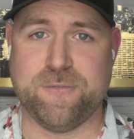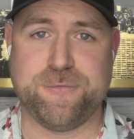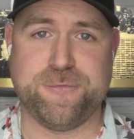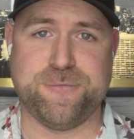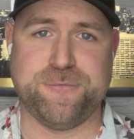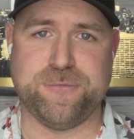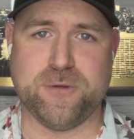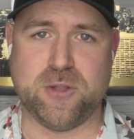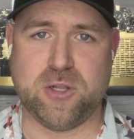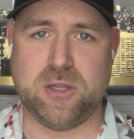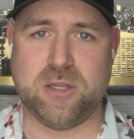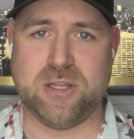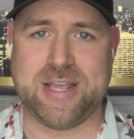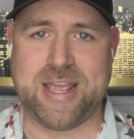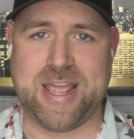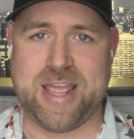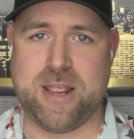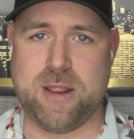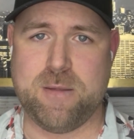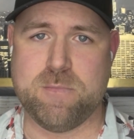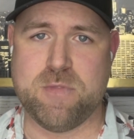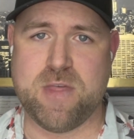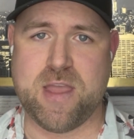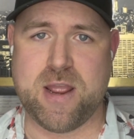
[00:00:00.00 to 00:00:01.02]
full
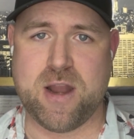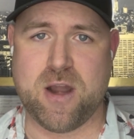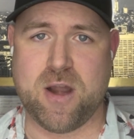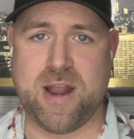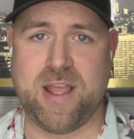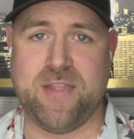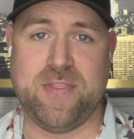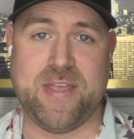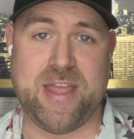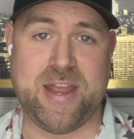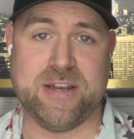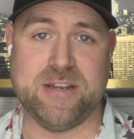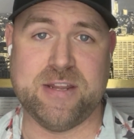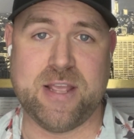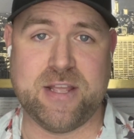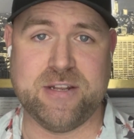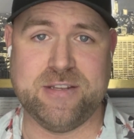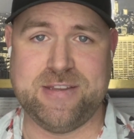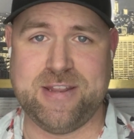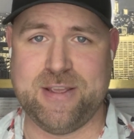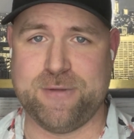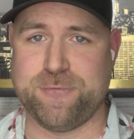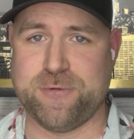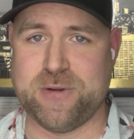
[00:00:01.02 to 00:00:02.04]
game there and then
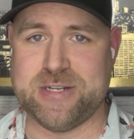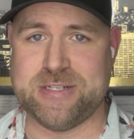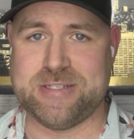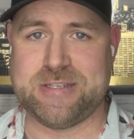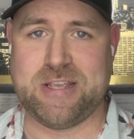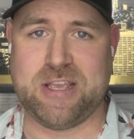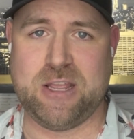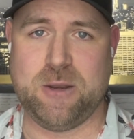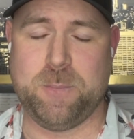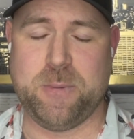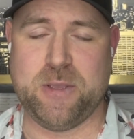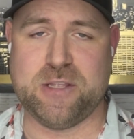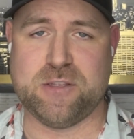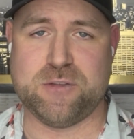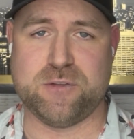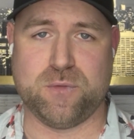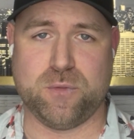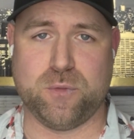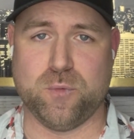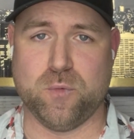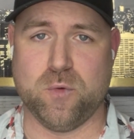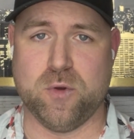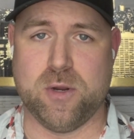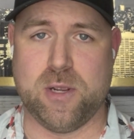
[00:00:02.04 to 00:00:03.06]
different tidbits
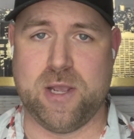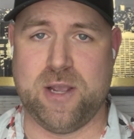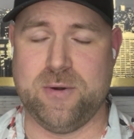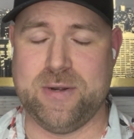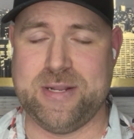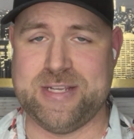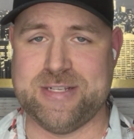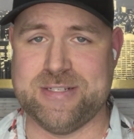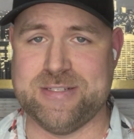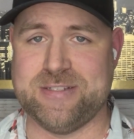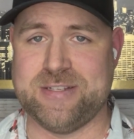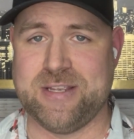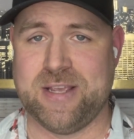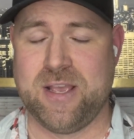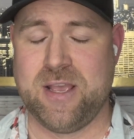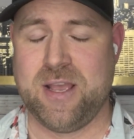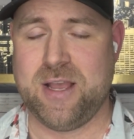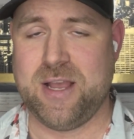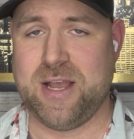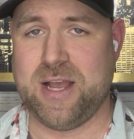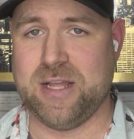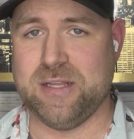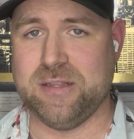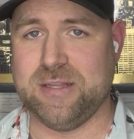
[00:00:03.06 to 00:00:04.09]
throughout his
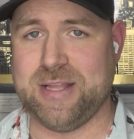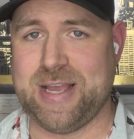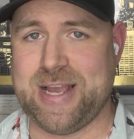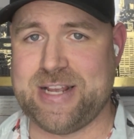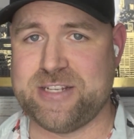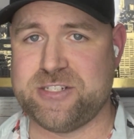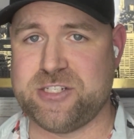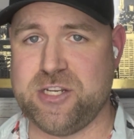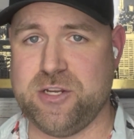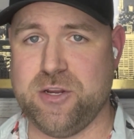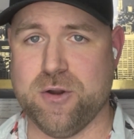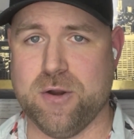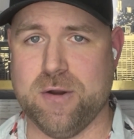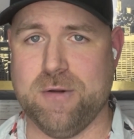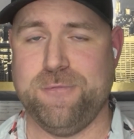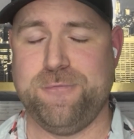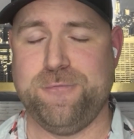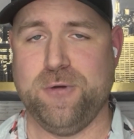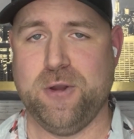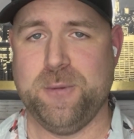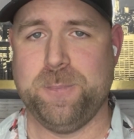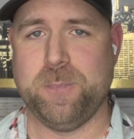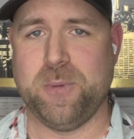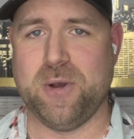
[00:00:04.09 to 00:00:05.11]
last year of
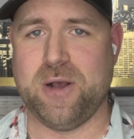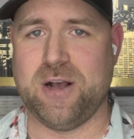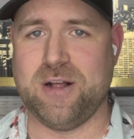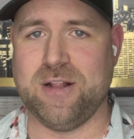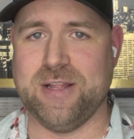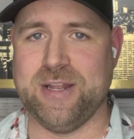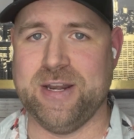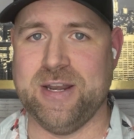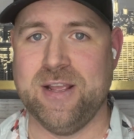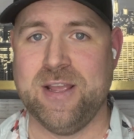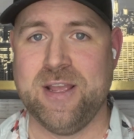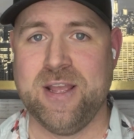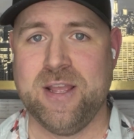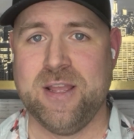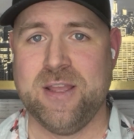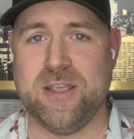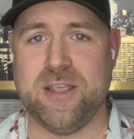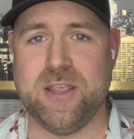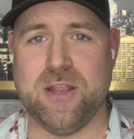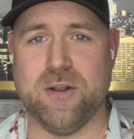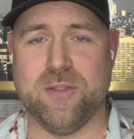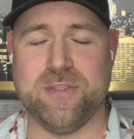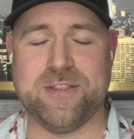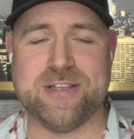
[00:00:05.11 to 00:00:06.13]
football. And,
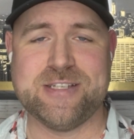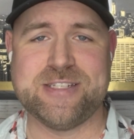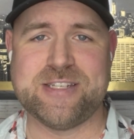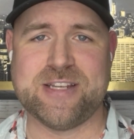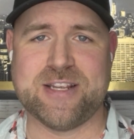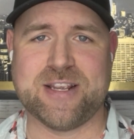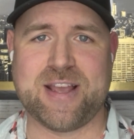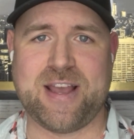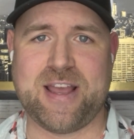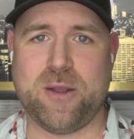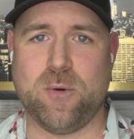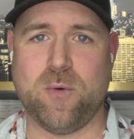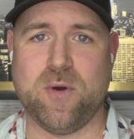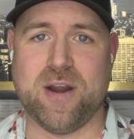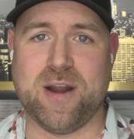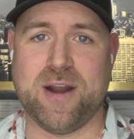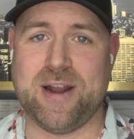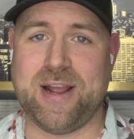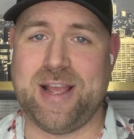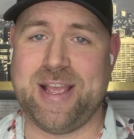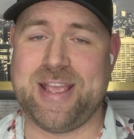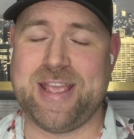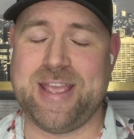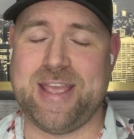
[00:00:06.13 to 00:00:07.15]
this is a guy where,
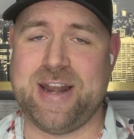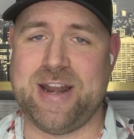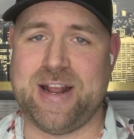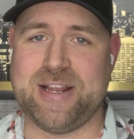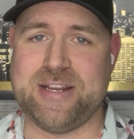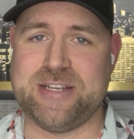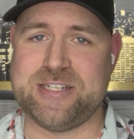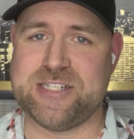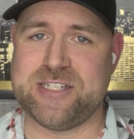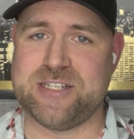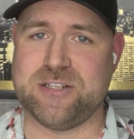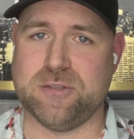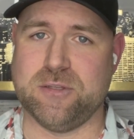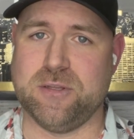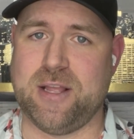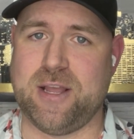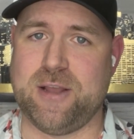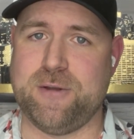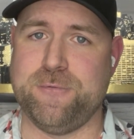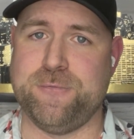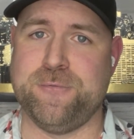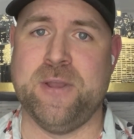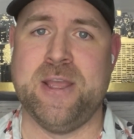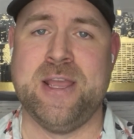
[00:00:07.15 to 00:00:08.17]
again, I just
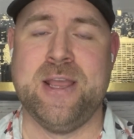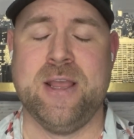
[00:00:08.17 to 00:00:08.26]
love